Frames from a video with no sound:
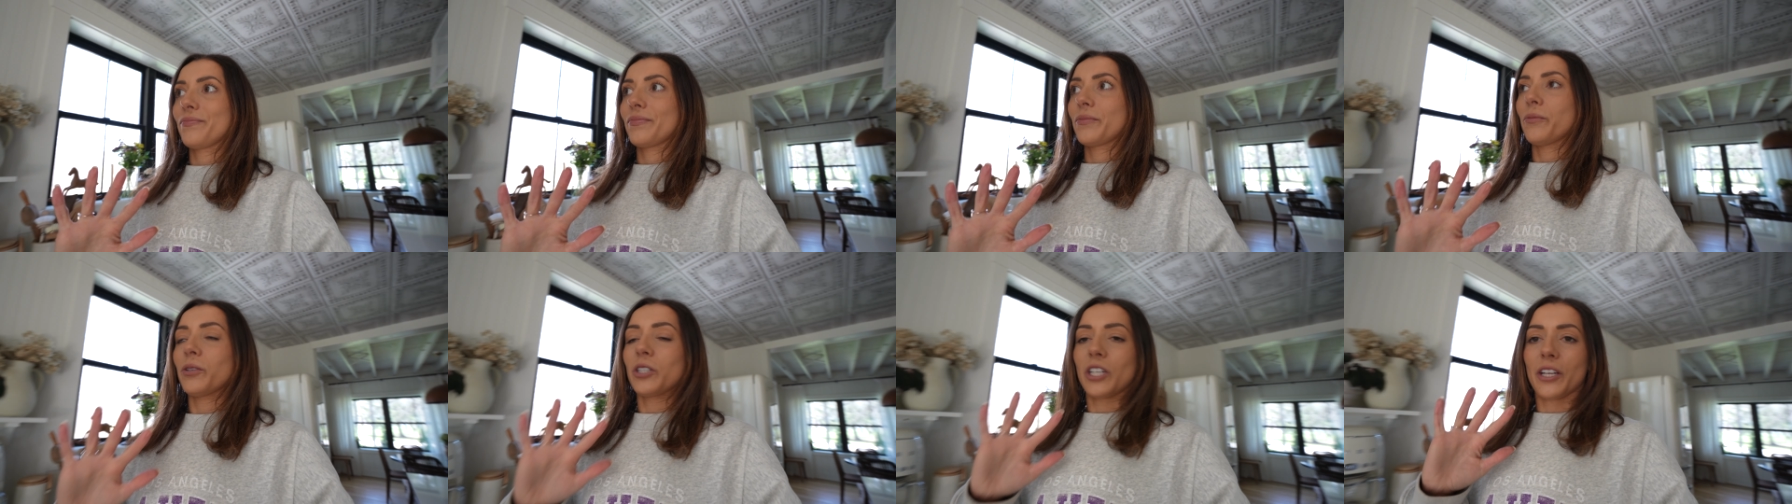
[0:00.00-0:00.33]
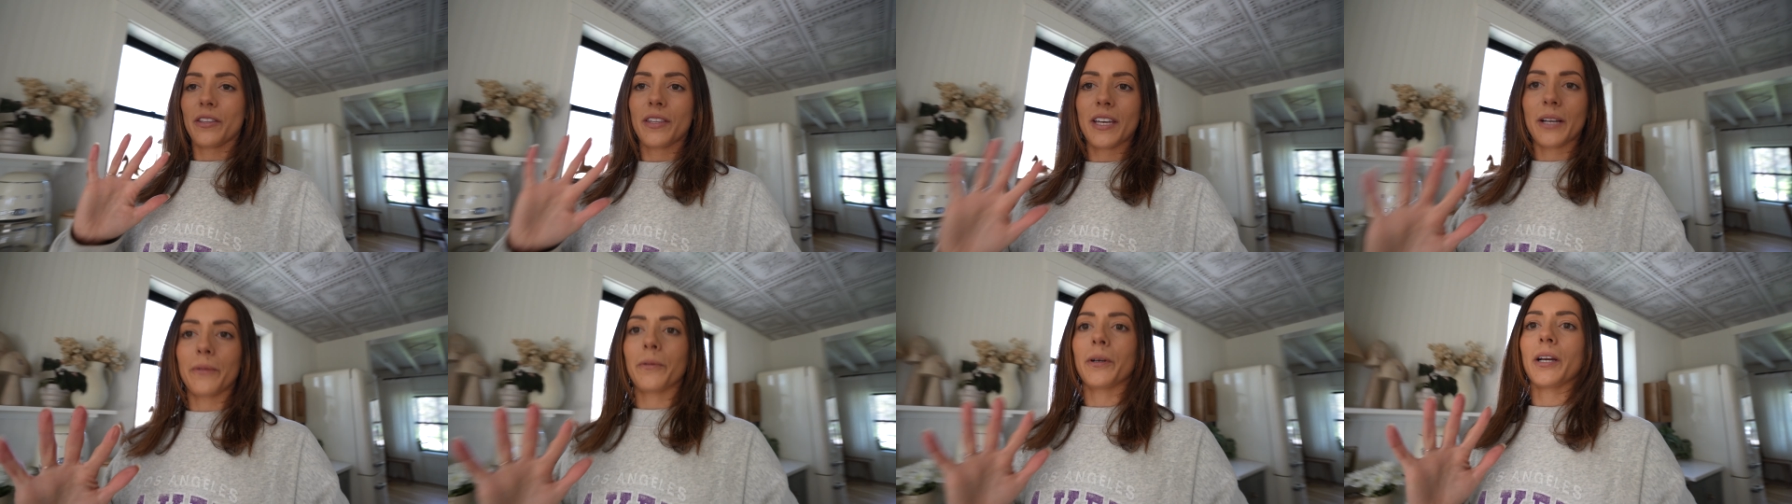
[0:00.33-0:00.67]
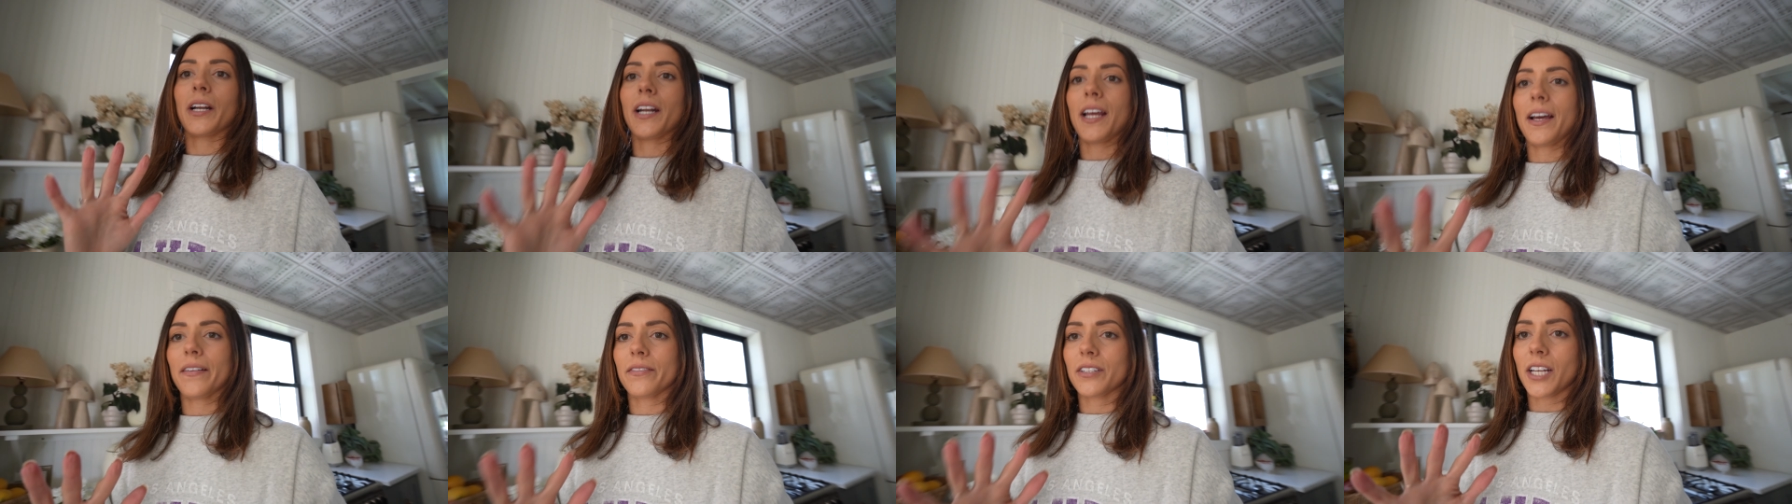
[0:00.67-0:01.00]
which I think we're
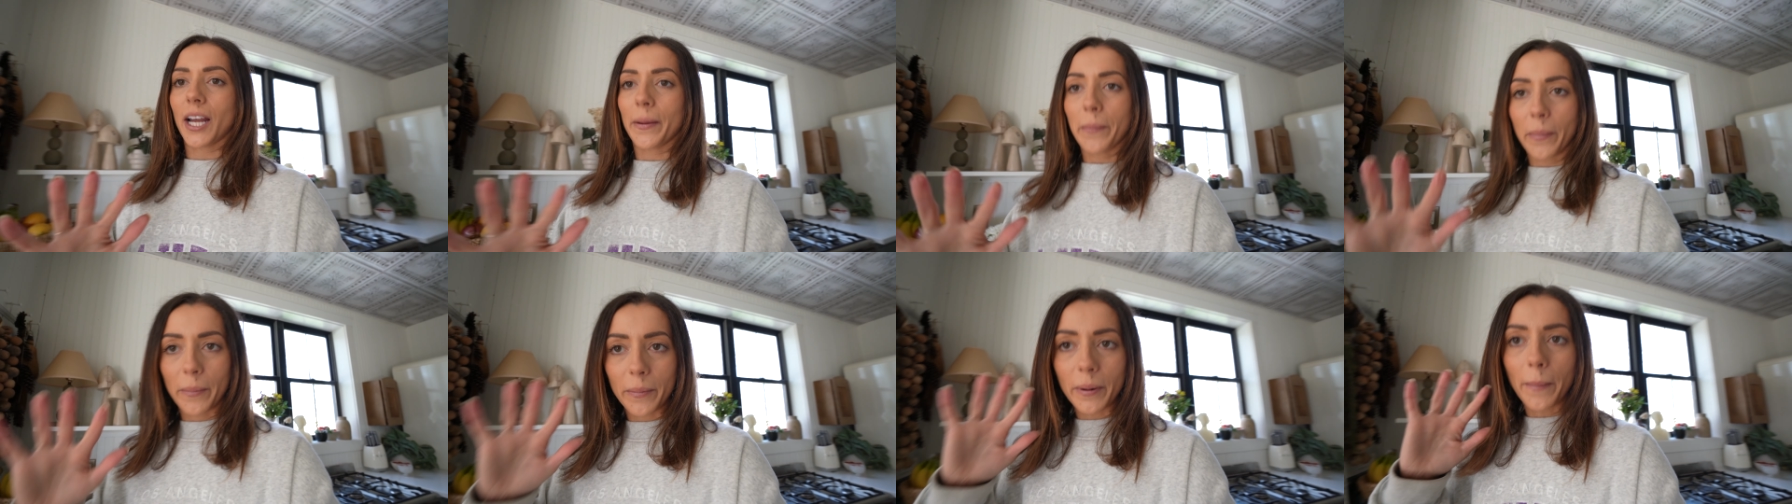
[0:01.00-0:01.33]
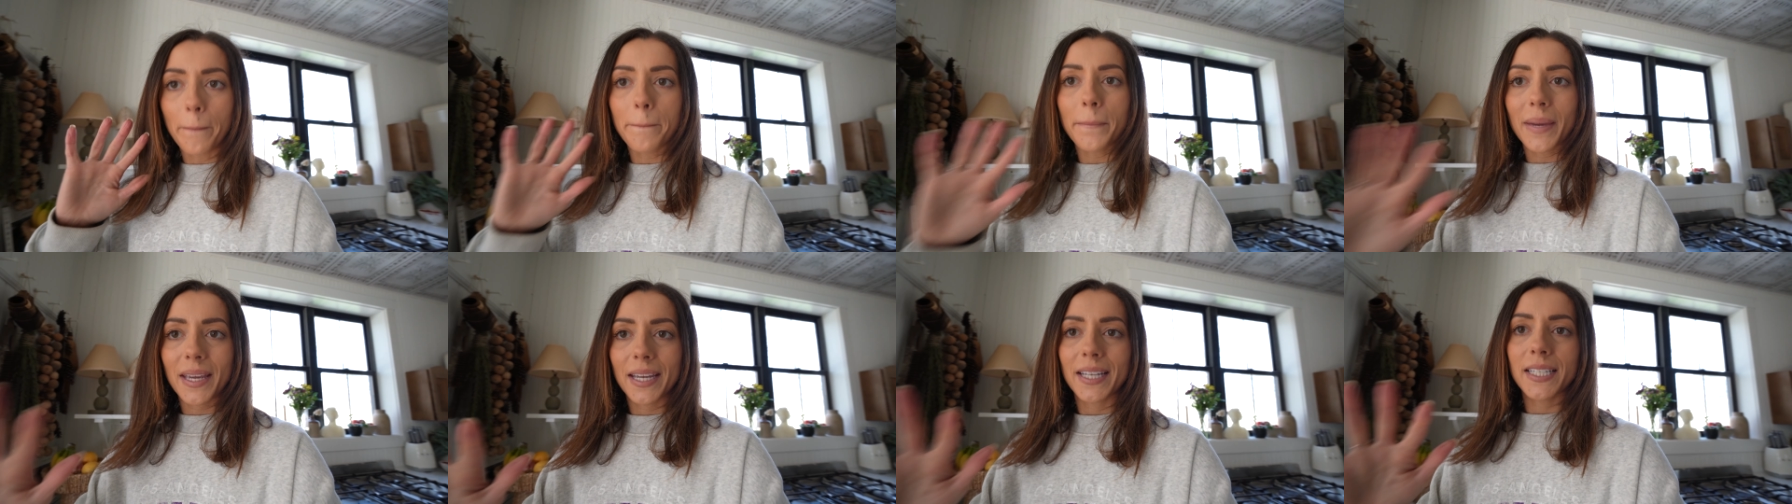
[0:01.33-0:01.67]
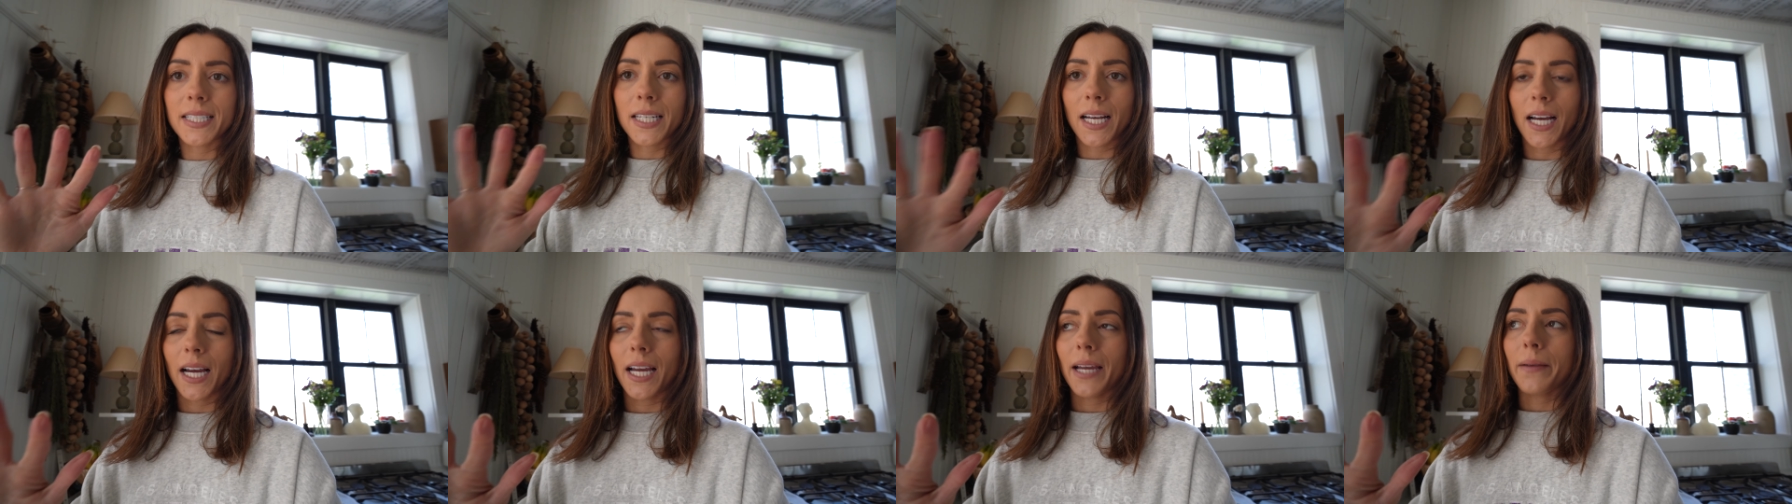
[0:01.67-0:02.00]
gonna have time, I'm gonna make
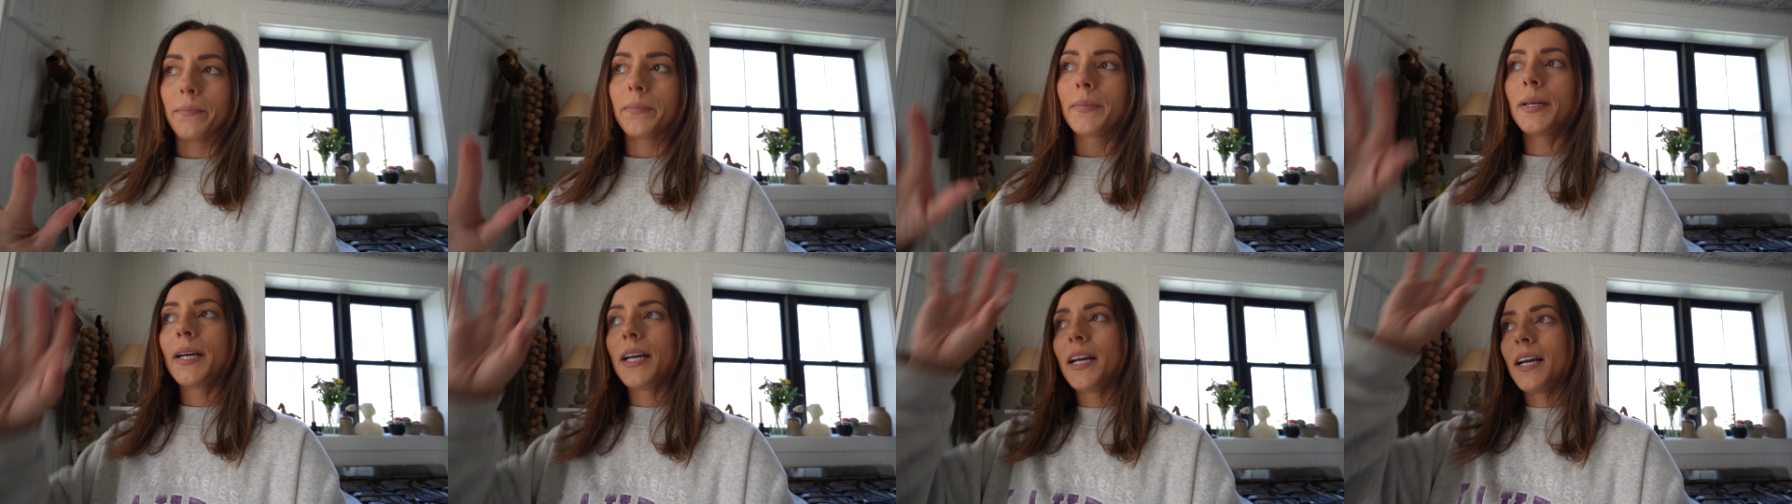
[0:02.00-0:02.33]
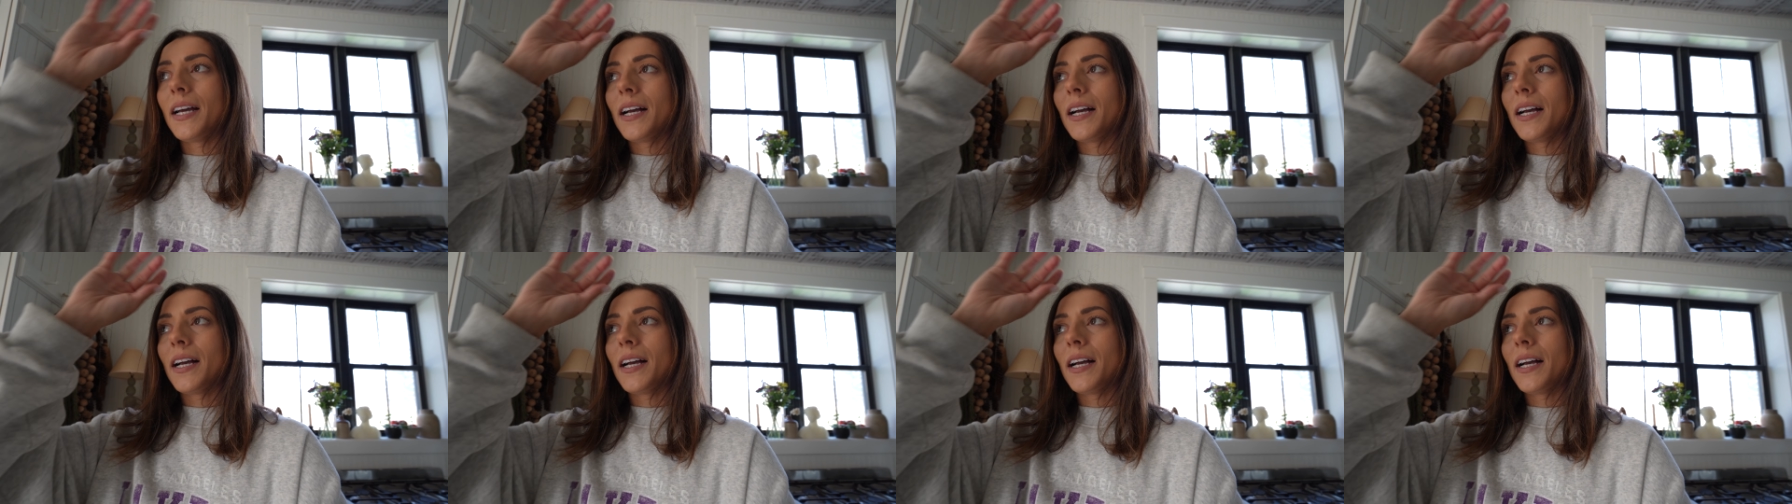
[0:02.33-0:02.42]
time.